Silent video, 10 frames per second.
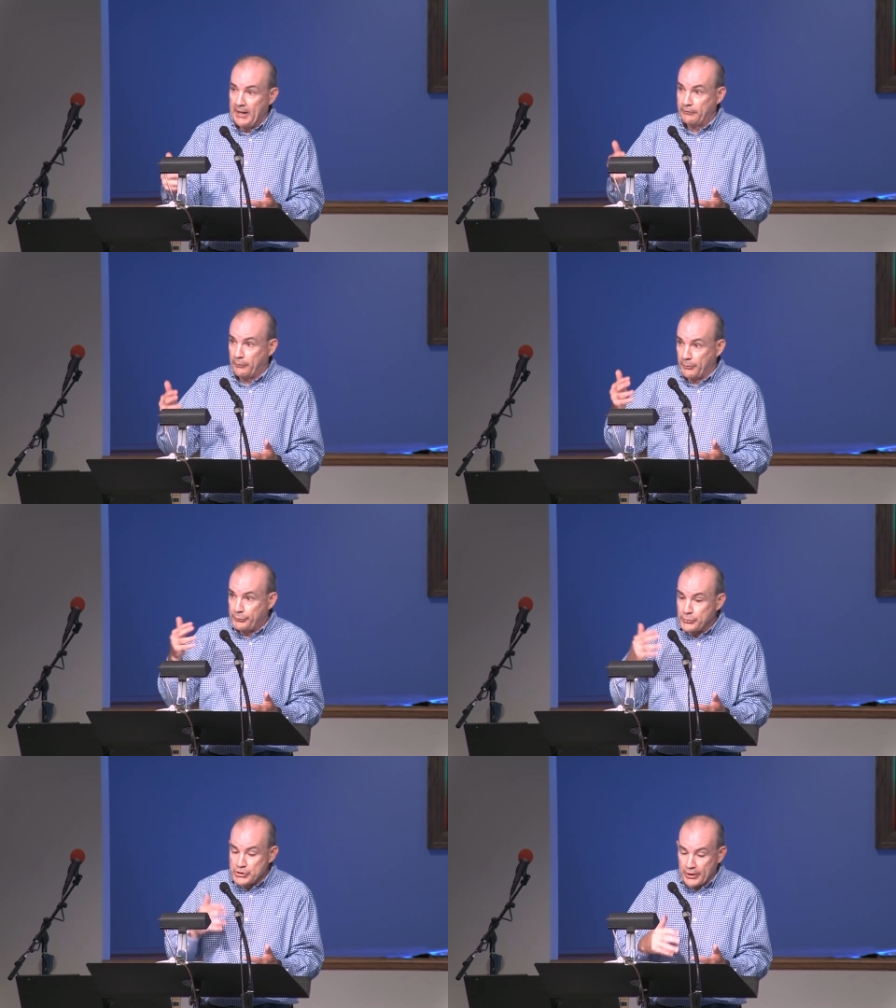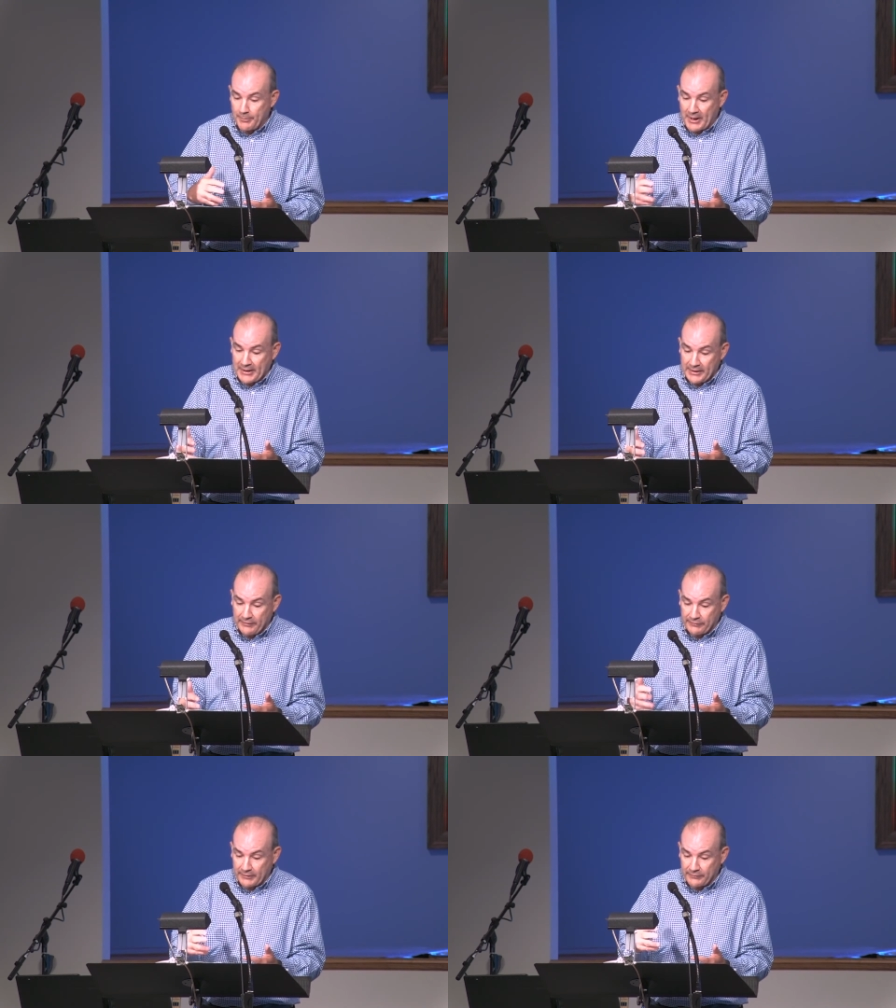And so through Jeremiah, he
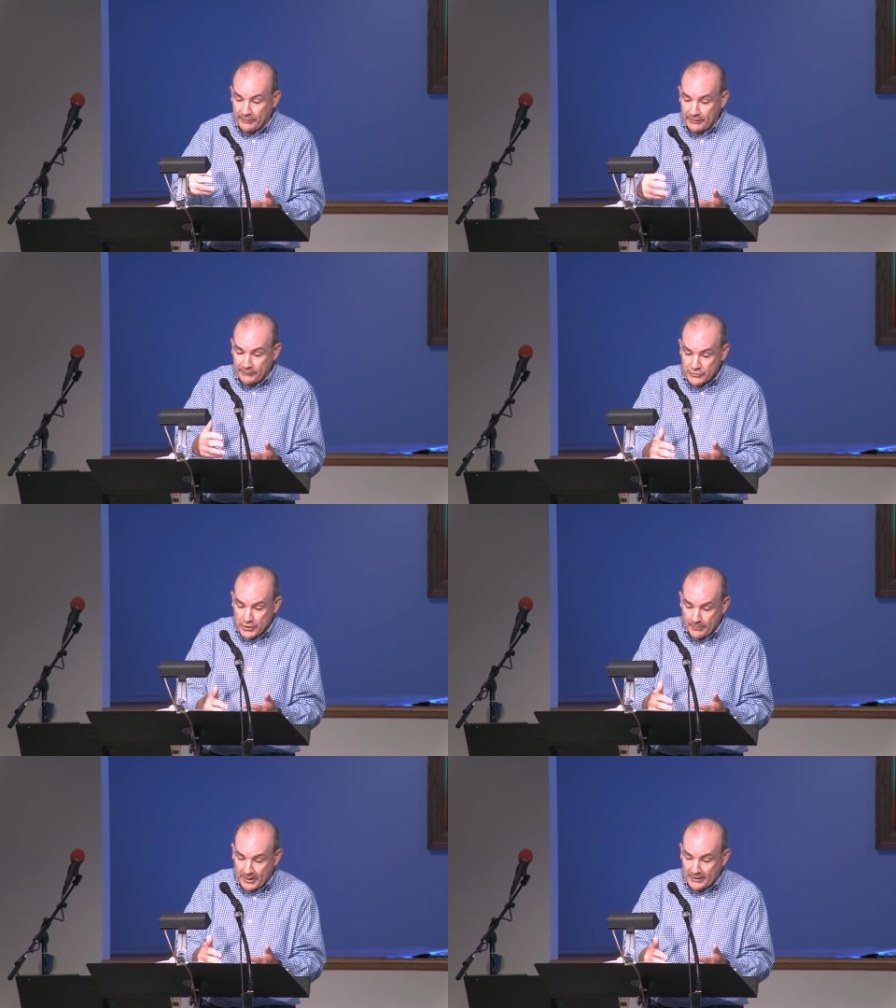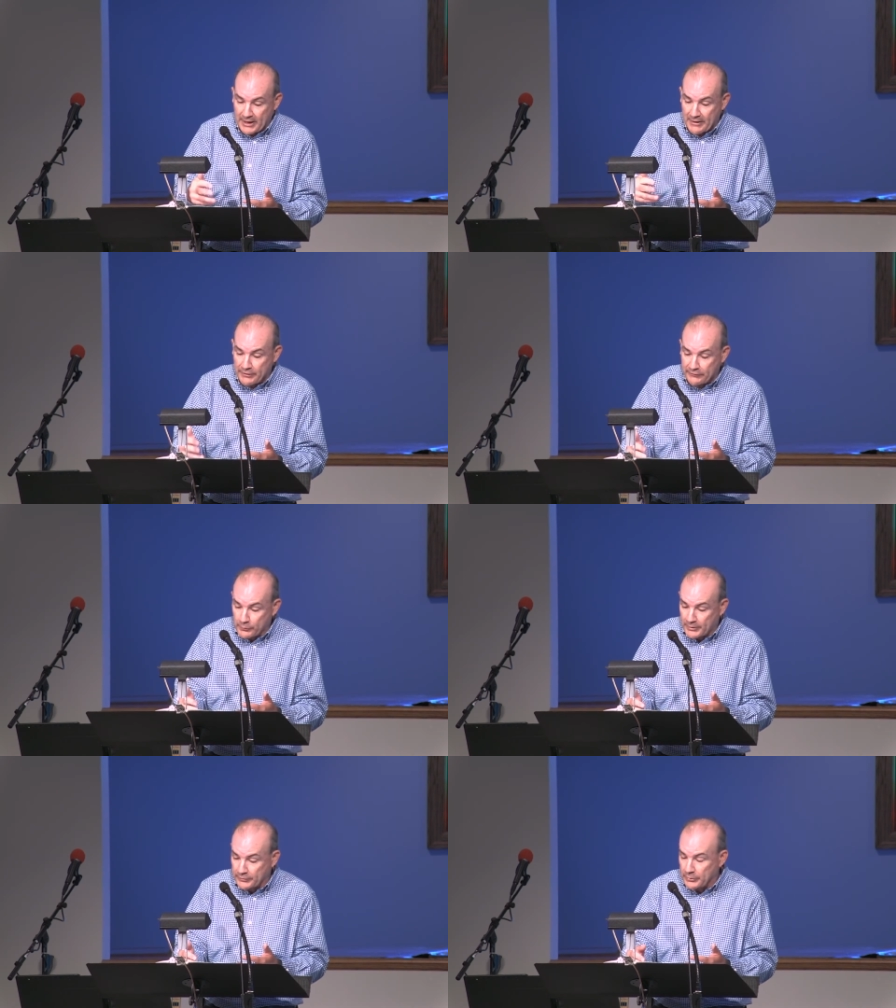says this in Jeremiah 9 this is
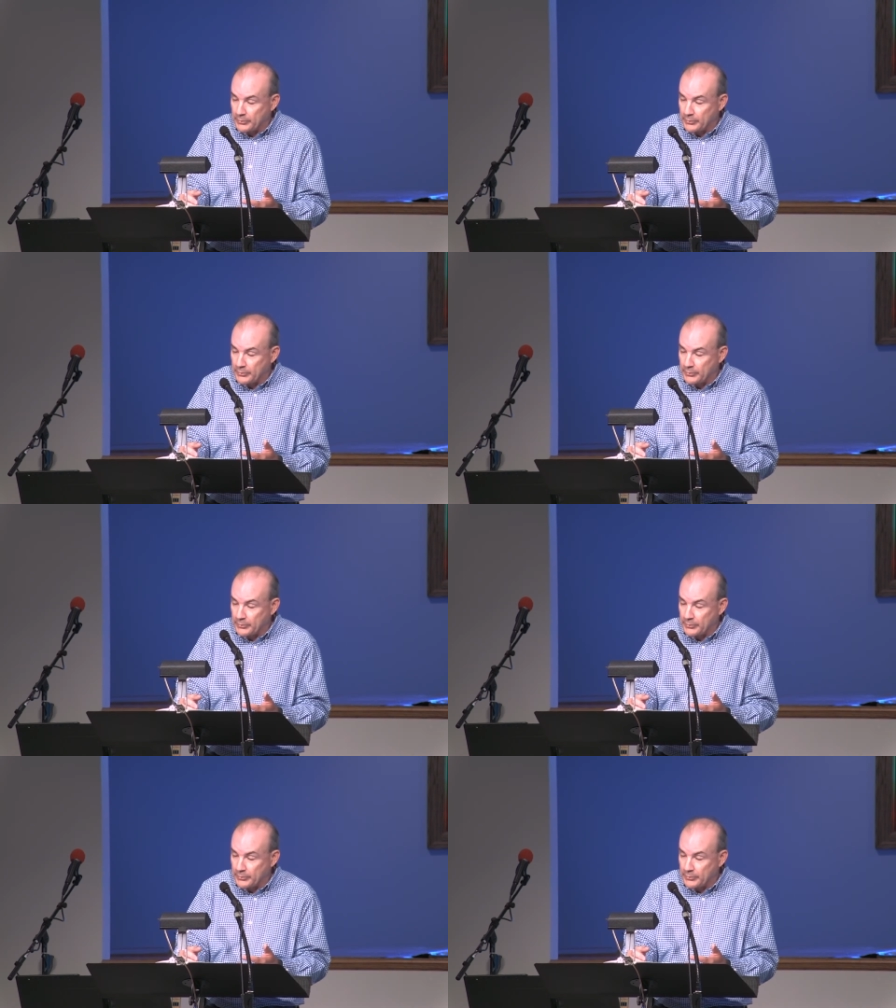what the